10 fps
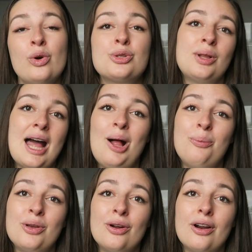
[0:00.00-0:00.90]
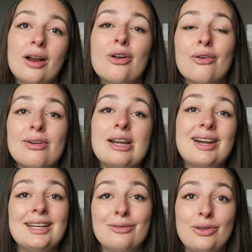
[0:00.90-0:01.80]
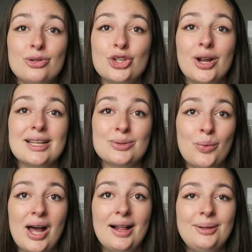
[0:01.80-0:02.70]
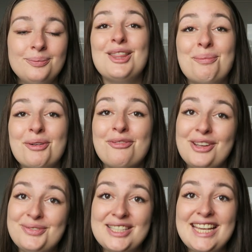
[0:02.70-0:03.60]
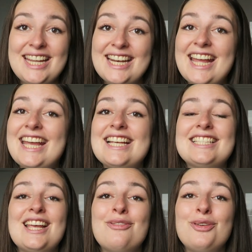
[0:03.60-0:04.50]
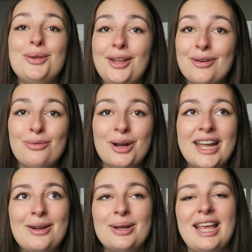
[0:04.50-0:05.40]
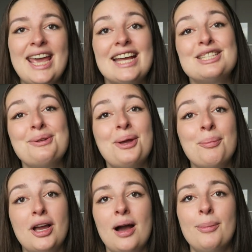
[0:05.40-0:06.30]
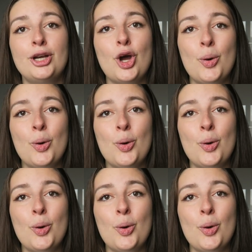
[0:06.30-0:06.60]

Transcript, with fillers: which will help your career in the future as well. Number 15 is if you love working with kids, you can become an